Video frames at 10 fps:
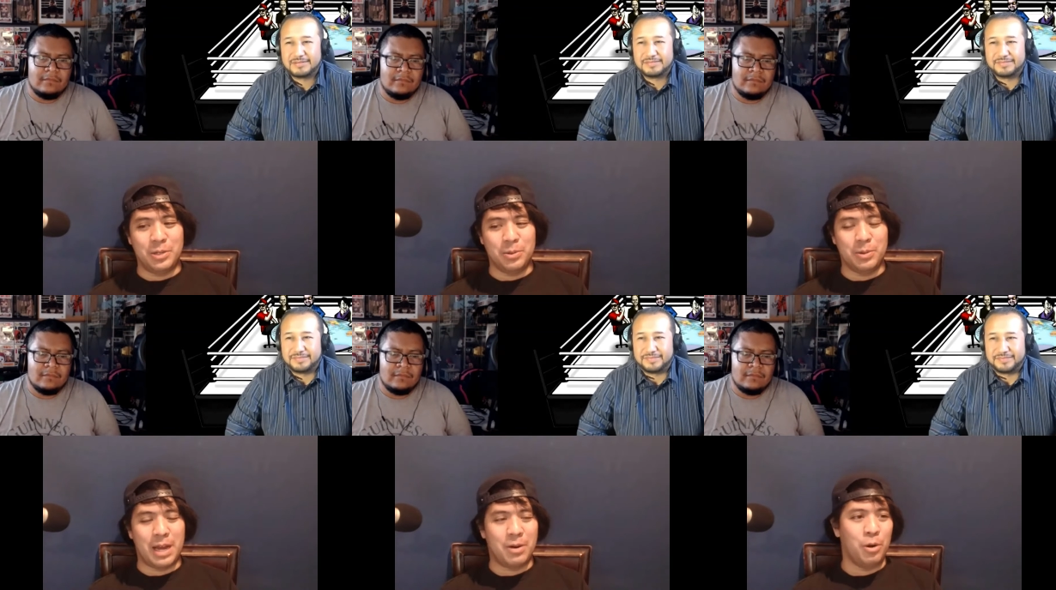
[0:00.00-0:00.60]

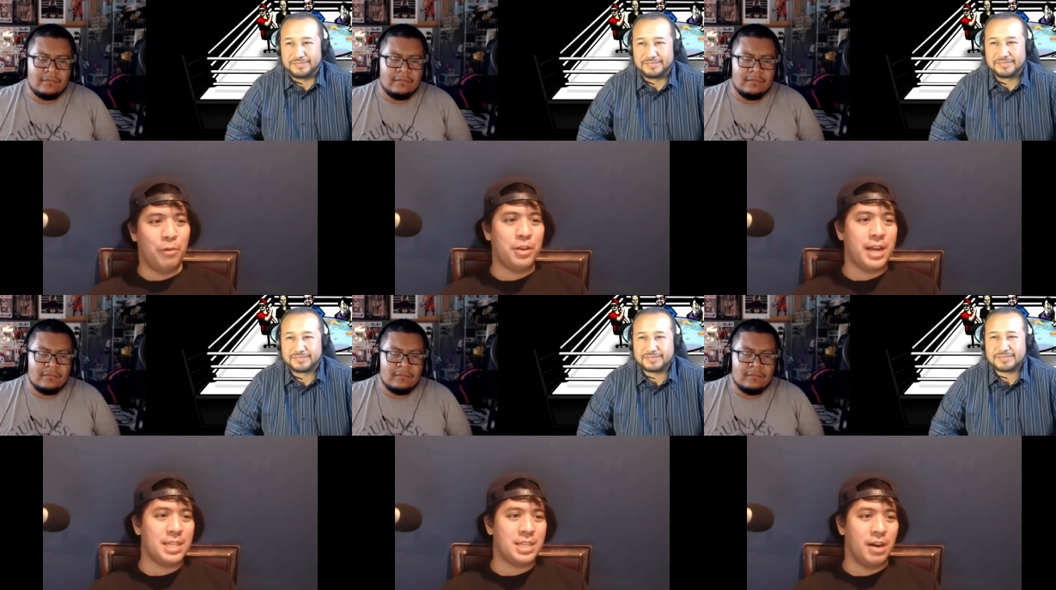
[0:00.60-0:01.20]
Speaker 1: do, I don't know if you
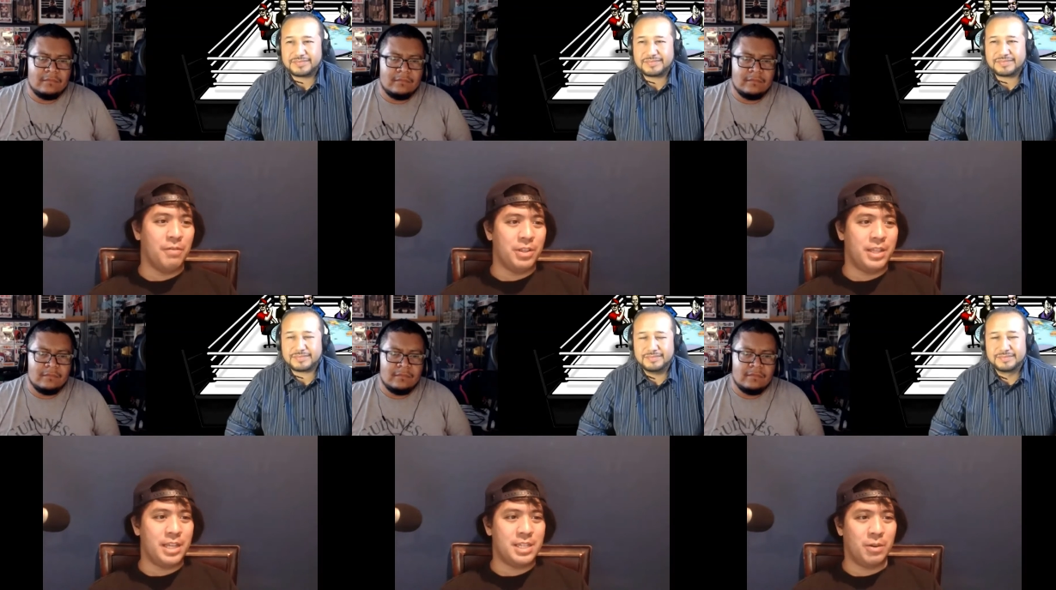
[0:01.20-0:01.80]
guys covered
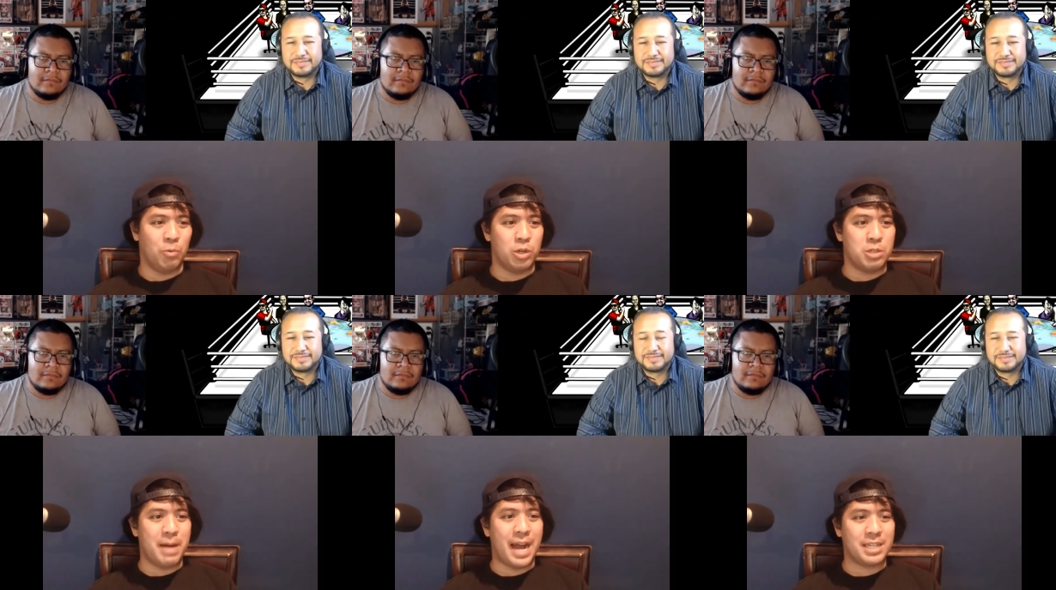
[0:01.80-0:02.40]
this in
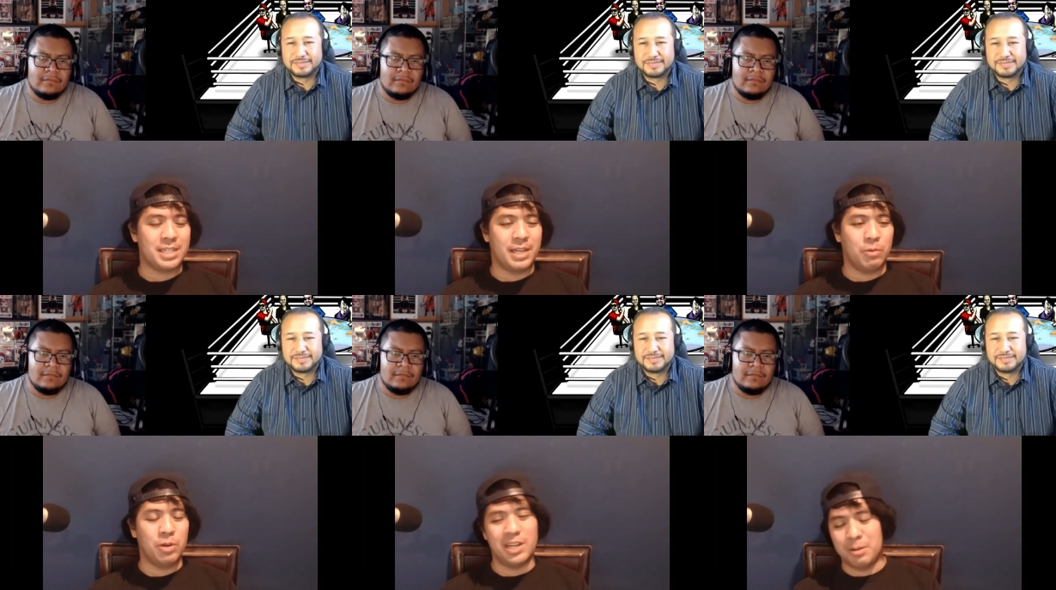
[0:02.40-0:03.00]
worst backstage,
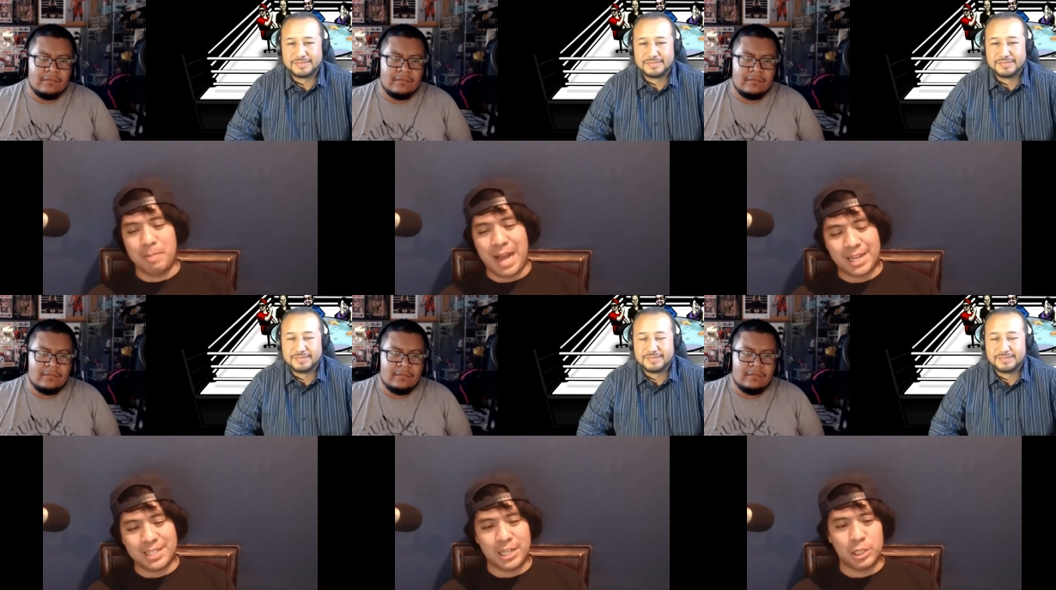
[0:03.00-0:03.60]
well,
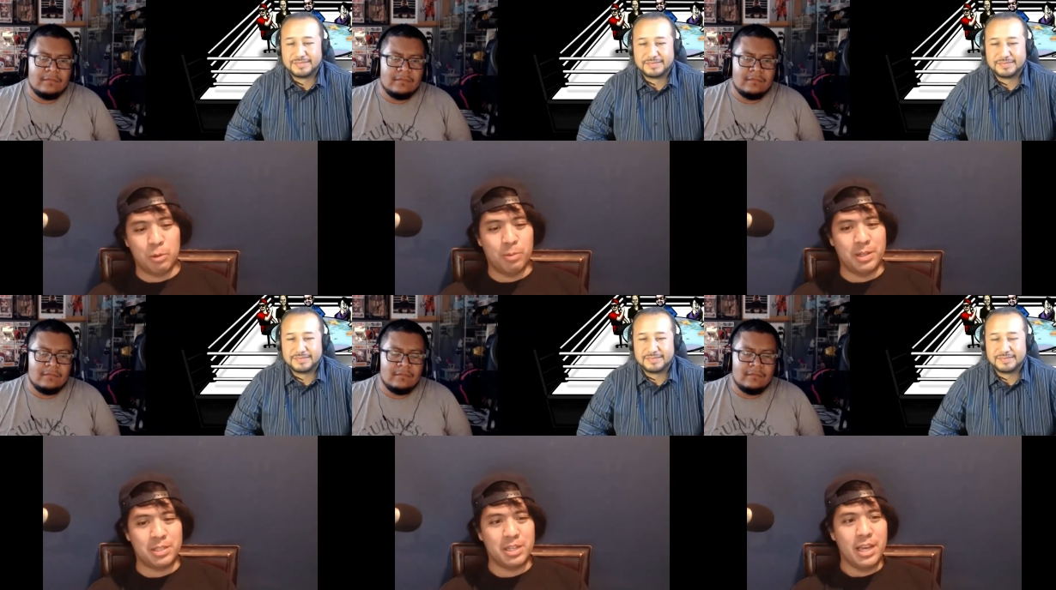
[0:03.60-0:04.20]
backstage
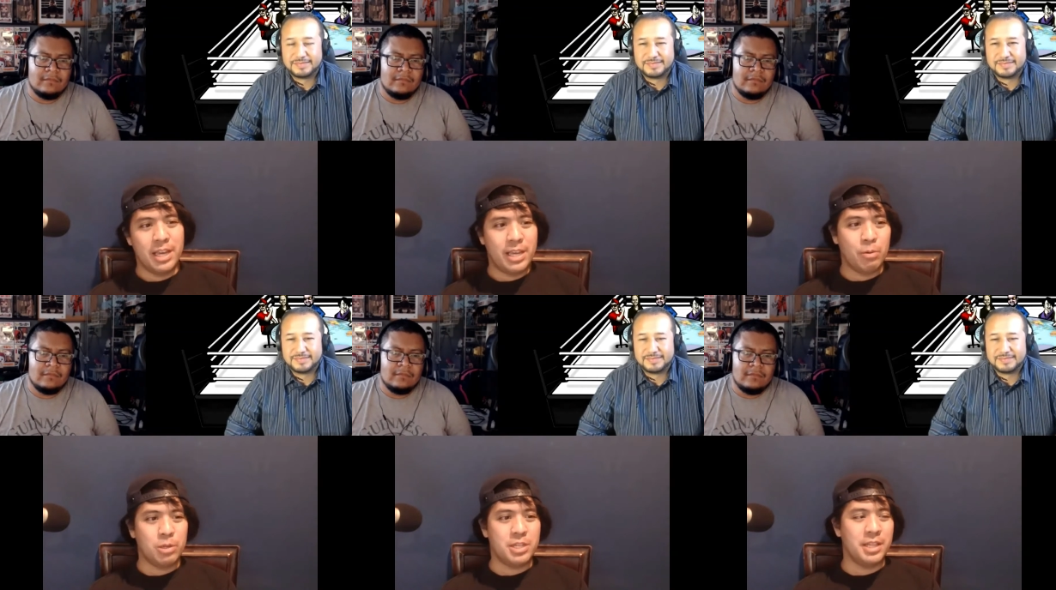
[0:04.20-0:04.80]
moments.
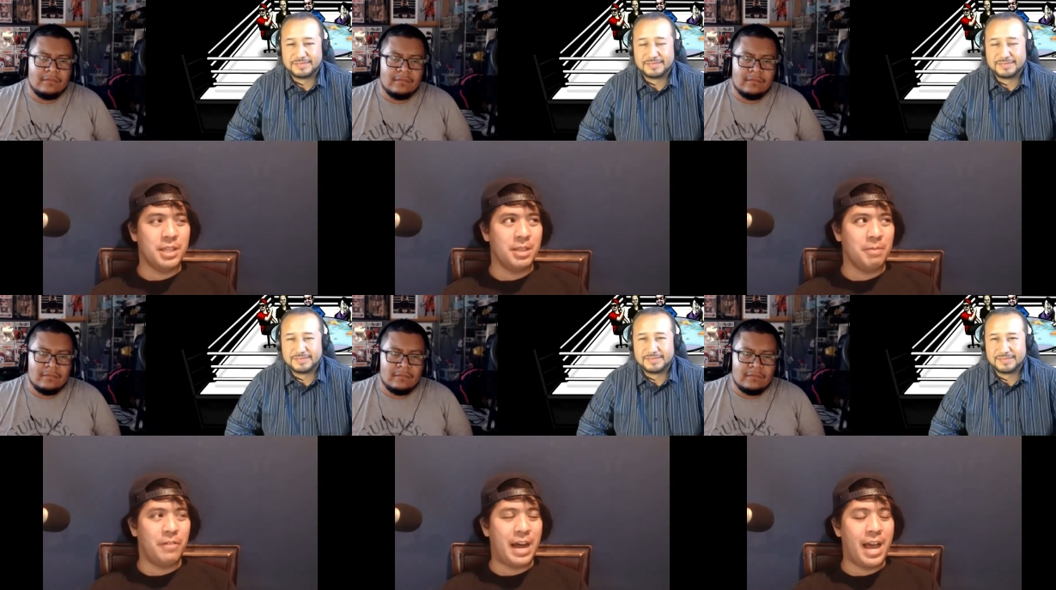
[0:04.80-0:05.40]
He was in
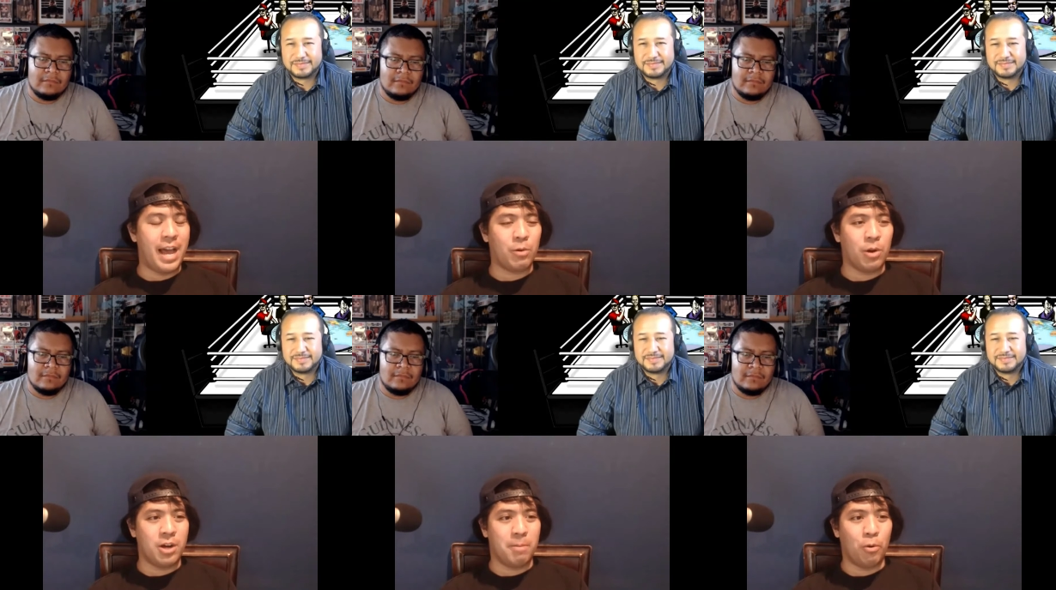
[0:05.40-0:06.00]
the Viagra
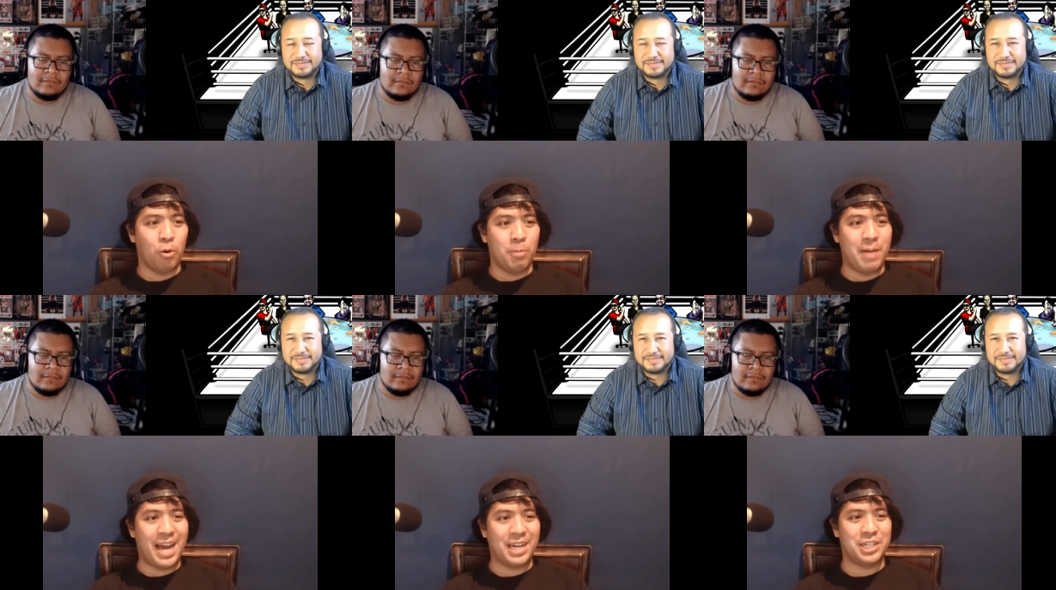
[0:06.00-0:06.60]
on a pole
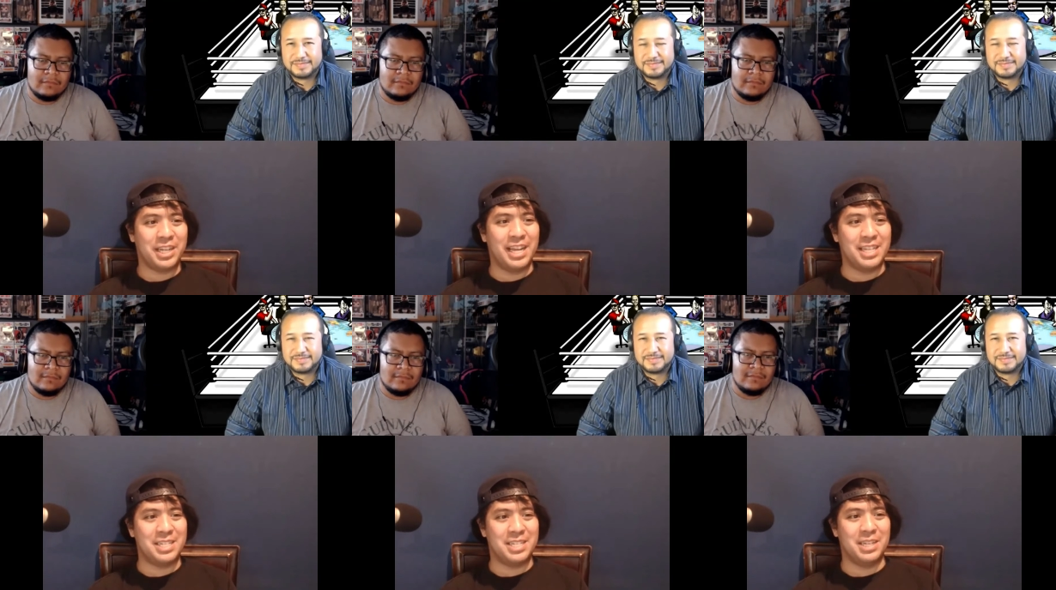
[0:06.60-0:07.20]
match
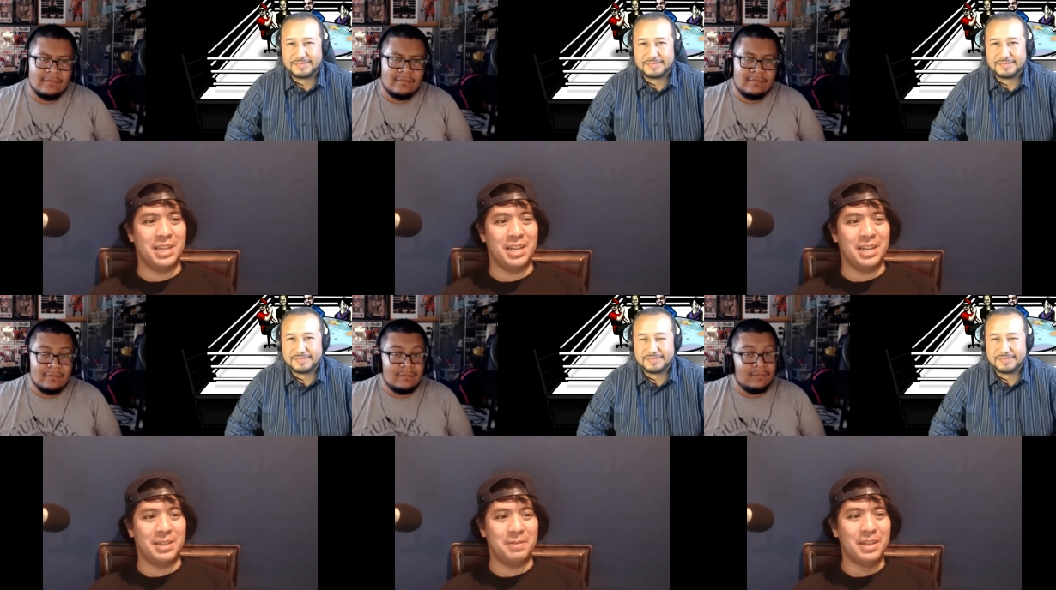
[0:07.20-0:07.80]
against, uh,